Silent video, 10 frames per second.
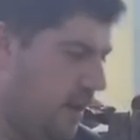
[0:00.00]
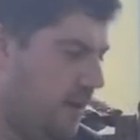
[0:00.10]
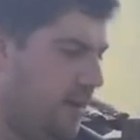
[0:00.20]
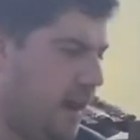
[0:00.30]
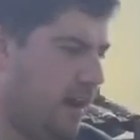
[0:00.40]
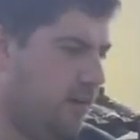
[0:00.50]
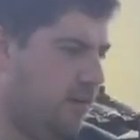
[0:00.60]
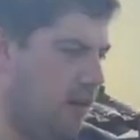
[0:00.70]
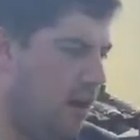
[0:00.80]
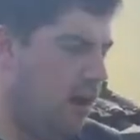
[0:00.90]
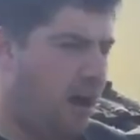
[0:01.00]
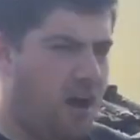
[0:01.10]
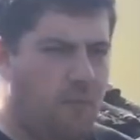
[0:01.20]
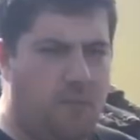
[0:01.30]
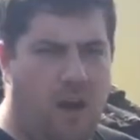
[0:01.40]
Now,
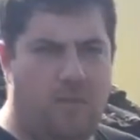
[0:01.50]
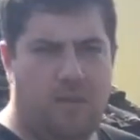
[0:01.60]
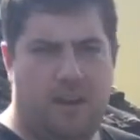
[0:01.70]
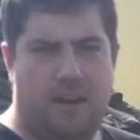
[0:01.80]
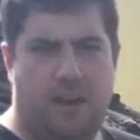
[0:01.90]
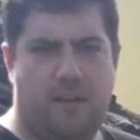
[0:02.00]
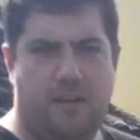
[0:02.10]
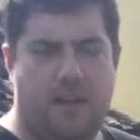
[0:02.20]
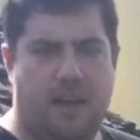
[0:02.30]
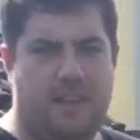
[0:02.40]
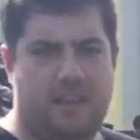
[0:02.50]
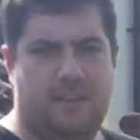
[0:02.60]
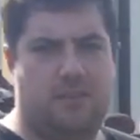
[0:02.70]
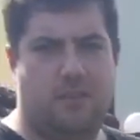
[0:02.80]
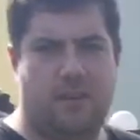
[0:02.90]
what I want to know, and this
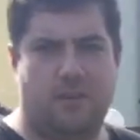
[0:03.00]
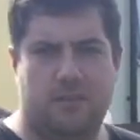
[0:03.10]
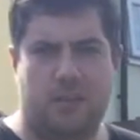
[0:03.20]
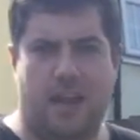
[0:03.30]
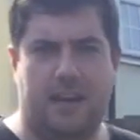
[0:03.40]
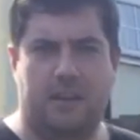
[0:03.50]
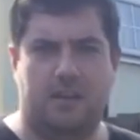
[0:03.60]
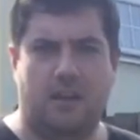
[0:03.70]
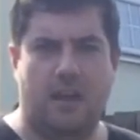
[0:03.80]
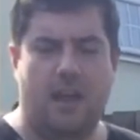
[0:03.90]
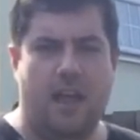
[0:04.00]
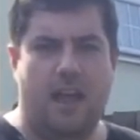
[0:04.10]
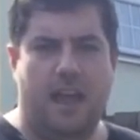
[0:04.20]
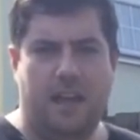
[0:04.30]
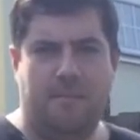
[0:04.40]
is your little challenge,
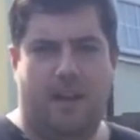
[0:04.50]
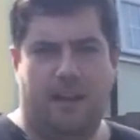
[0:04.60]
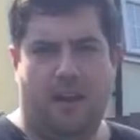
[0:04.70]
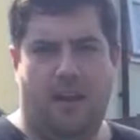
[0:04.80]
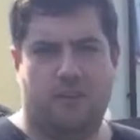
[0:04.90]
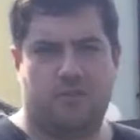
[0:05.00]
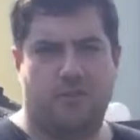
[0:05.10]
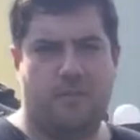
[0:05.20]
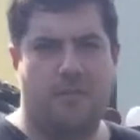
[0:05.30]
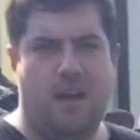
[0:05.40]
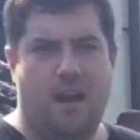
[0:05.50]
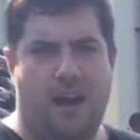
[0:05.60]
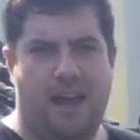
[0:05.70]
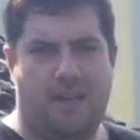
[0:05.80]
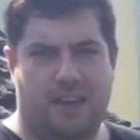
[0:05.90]
in my classroom I
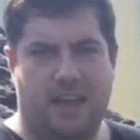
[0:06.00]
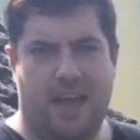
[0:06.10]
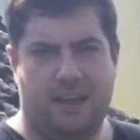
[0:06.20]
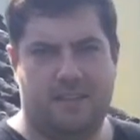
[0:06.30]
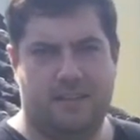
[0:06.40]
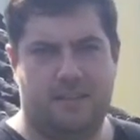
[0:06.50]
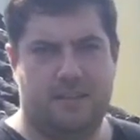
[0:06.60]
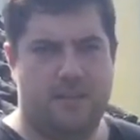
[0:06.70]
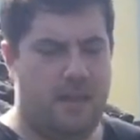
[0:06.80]
have a cactus.